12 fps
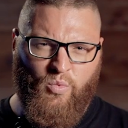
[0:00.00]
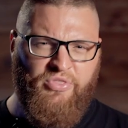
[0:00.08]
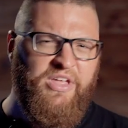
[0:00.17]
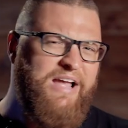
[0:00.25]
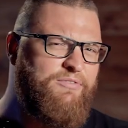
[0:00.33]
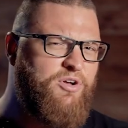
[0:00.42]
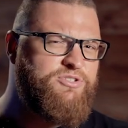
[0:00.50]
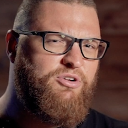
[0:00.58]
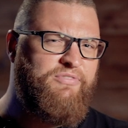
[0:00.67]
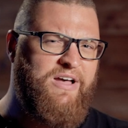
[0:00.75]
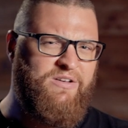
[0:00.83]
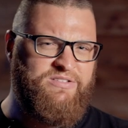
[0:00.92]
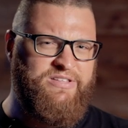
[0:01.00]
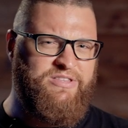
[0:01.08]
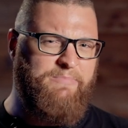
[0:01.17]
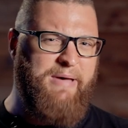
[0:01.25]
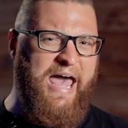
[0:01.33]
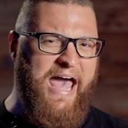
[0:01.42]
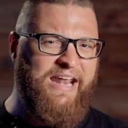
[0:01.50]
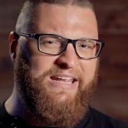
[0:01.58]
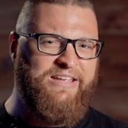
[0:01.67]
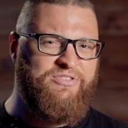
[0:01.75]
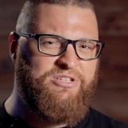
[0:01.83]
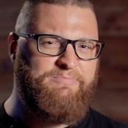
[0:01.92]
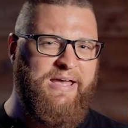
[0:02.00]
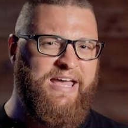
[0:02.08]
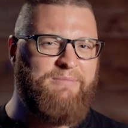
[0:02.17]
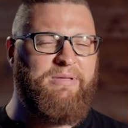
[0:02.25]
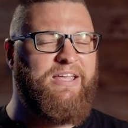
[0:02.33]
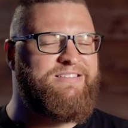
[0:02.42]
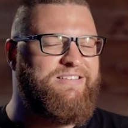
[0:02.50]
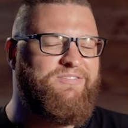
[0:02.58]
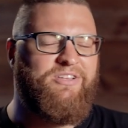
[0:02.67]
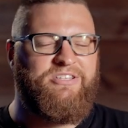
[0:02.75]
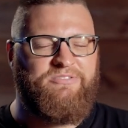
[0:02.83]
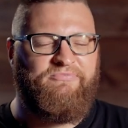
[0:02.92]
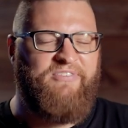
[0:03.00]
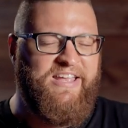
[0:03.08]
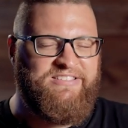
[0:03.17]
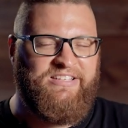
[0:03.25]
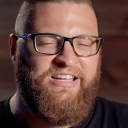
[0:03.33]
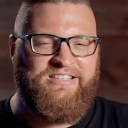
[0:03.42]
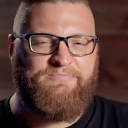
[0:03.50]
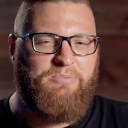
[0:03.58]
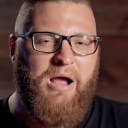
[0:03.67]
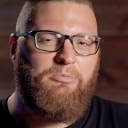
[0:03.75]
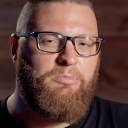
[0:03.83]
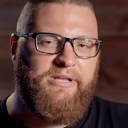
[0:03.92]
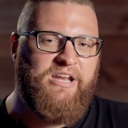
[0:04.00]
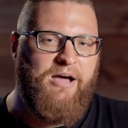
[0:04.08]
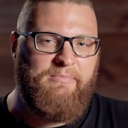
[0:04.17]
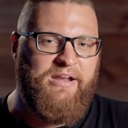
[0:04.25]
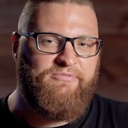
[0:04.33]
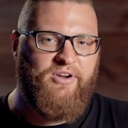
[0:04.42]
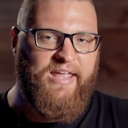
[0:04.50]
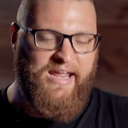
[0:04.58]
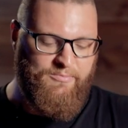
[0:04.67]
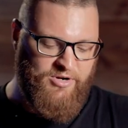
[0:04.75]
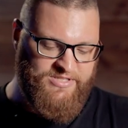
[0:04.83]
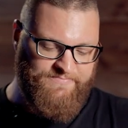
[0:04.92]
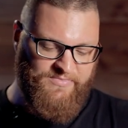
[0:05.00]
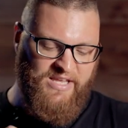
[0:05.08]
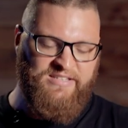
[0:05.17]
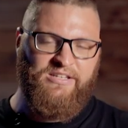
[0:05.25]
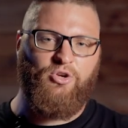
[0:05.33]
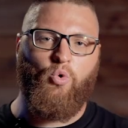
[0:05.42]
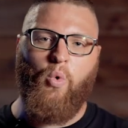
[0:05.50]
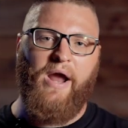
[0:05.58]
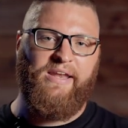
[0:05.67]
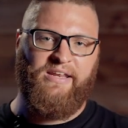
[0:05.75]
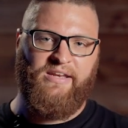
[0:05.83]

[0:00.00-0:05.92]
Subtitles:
One thing I've also found is that the padding in this bag, because let's face it, it's probably not made for cameras, isn't quite